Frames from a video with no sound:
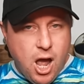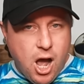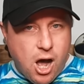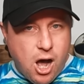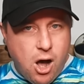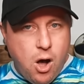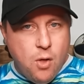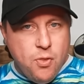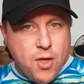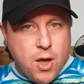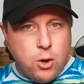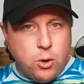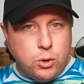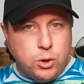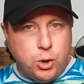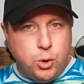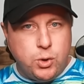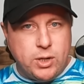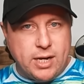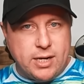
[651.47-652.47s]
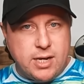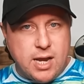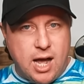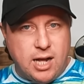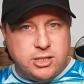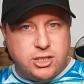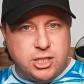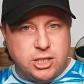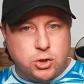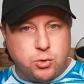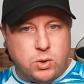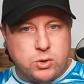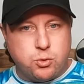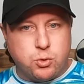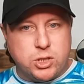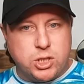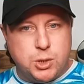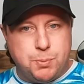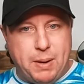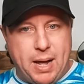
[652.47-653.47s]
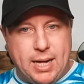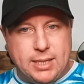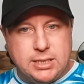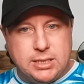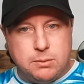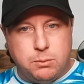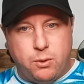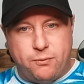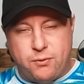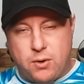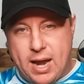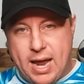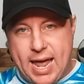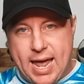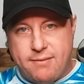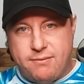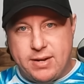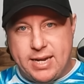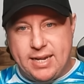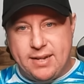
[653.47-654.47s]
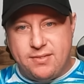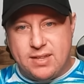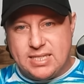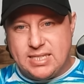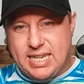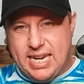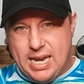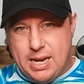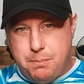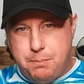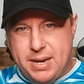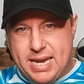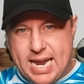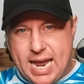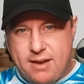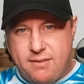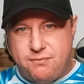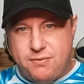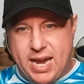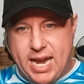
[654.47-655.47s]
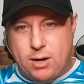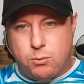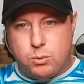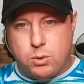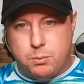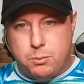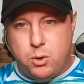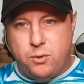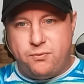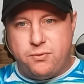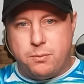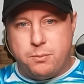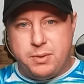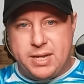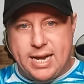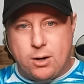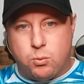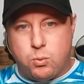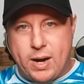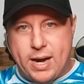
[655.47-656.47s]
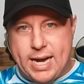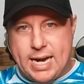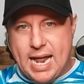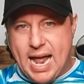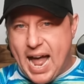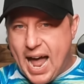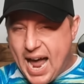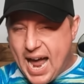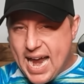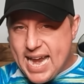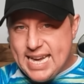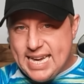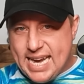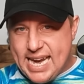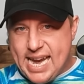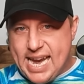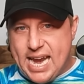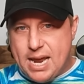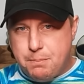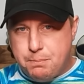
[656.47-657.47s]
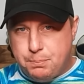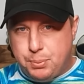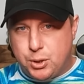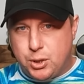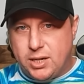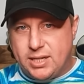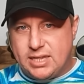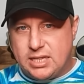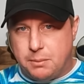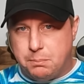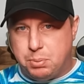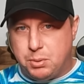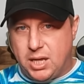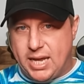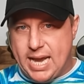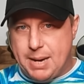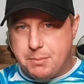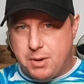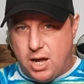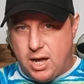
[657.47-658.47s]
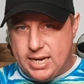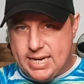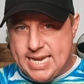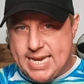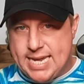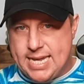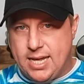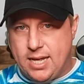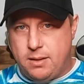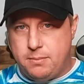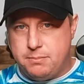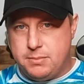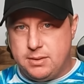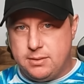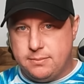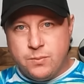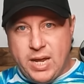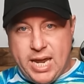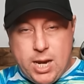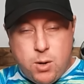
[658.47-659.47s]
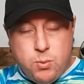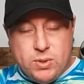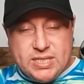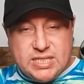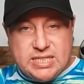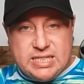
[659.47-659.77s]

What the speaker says: Although Luka Doncic was responsible for having this NBA fan removed from the arena, I can't put the blame on him. He was